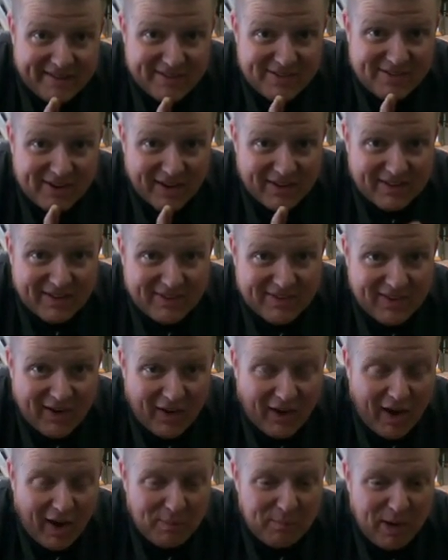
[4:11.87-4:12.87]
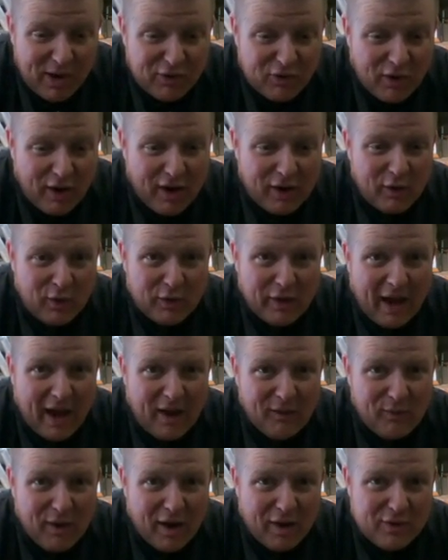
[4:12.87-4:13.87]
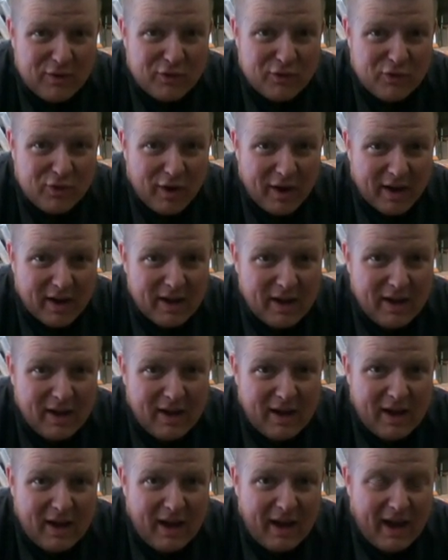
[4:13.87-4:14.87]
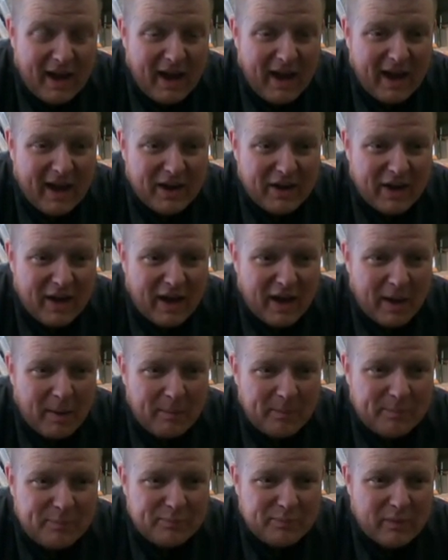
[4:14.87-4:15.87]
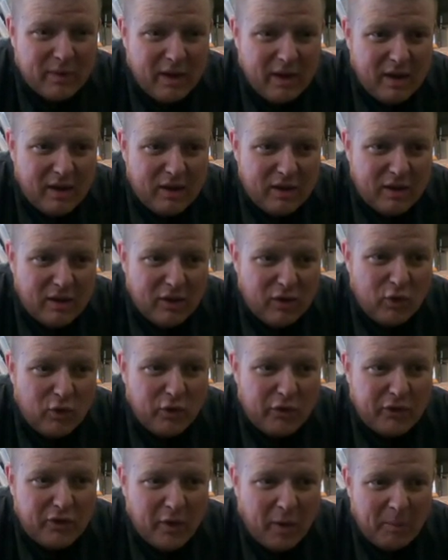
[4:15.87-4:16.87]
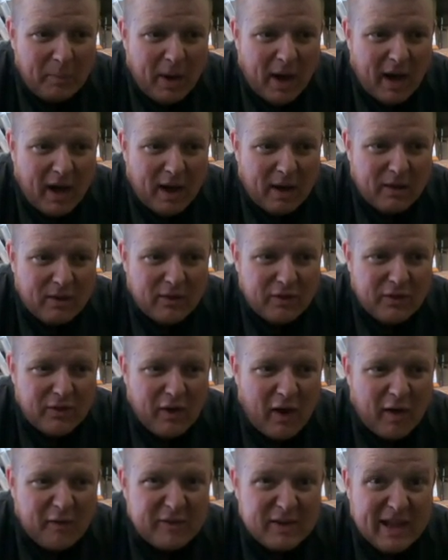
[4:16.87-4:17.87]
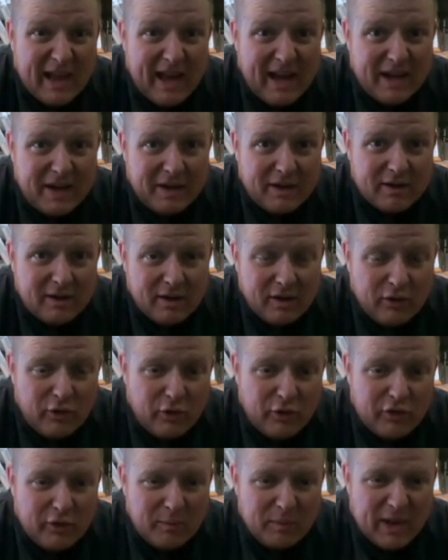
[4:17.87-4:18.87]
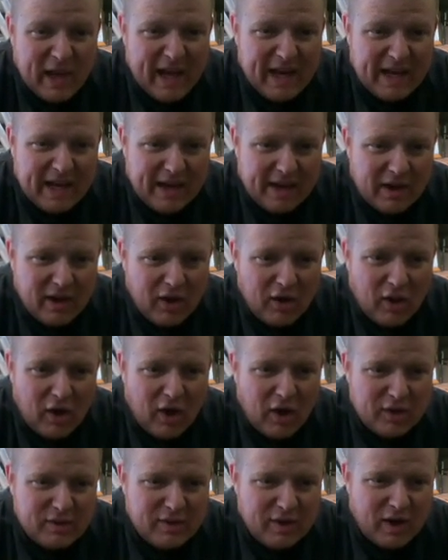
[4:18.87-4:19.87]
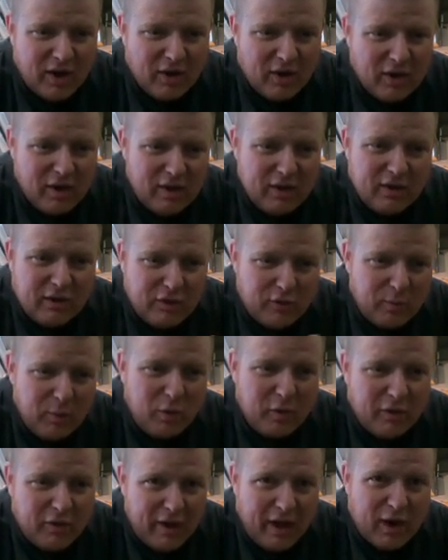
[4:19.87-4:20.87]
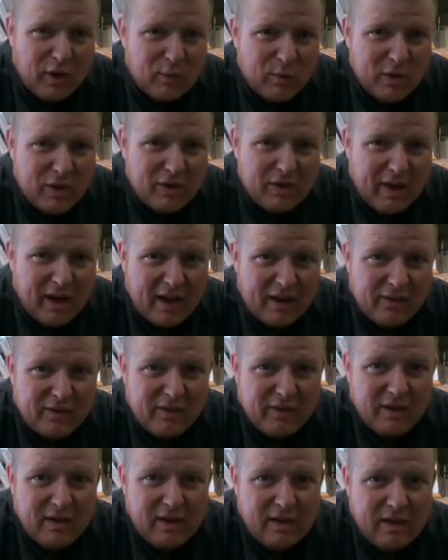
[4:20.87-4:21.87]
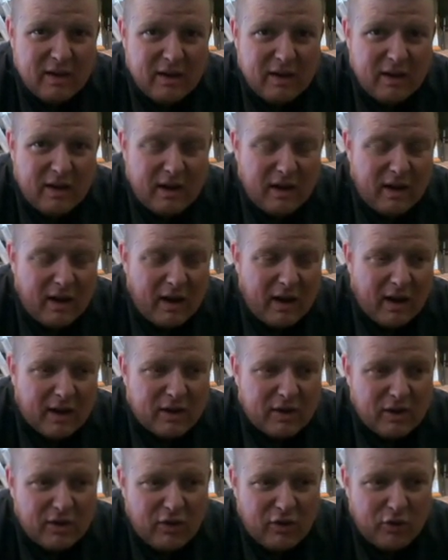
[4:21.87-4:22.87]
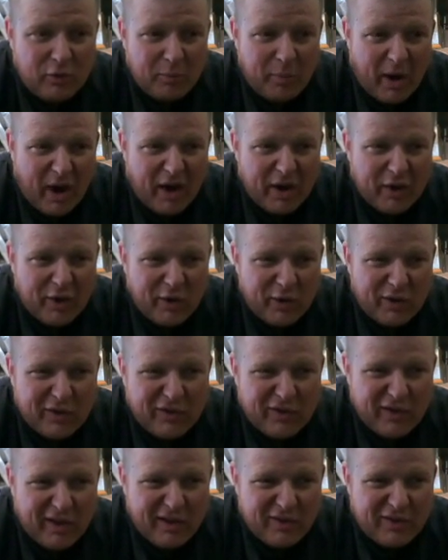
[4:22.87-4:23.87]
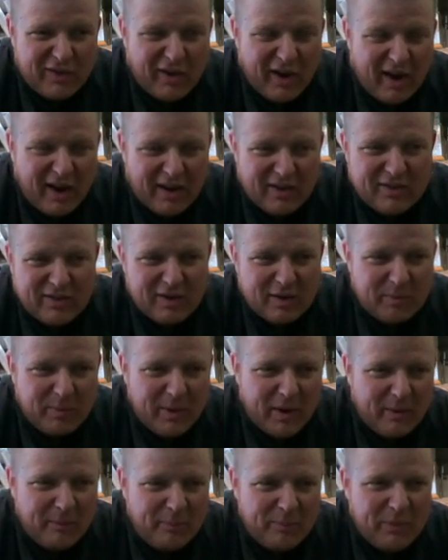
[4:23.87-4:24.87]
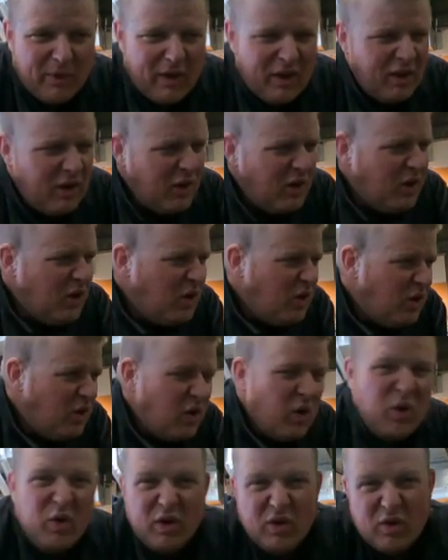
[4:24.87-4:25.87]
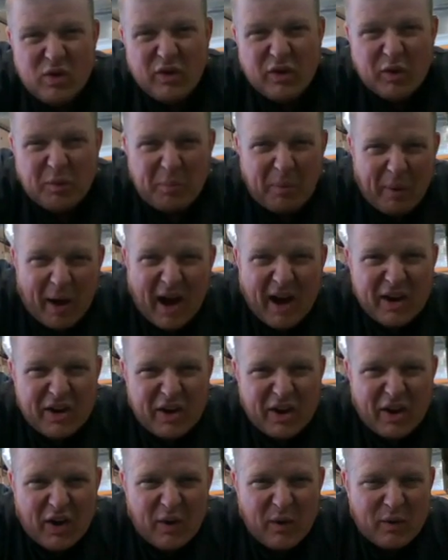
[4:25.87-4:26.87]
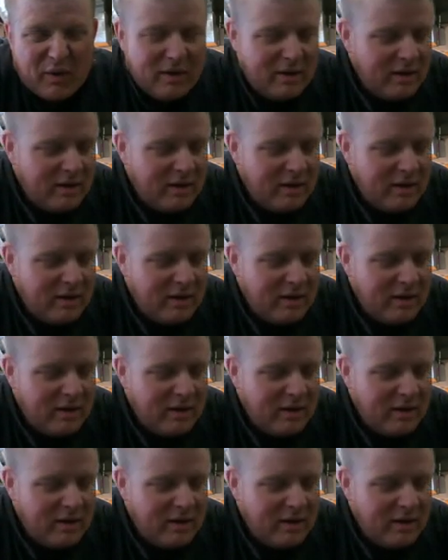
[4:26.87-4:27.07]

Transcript: check this out. I might try an old hot rodders trick and use some soft lead and do some leading along there and smooth it down real nice. I could use Bondo, it's less toxic, but who uses Bondo?